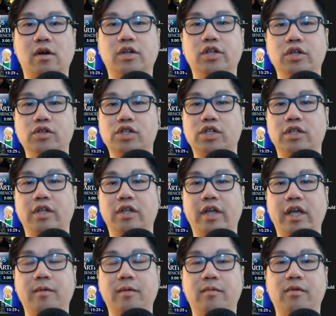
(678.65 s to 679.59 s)

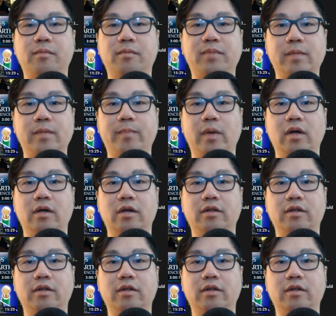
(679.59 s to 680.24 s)
usually people,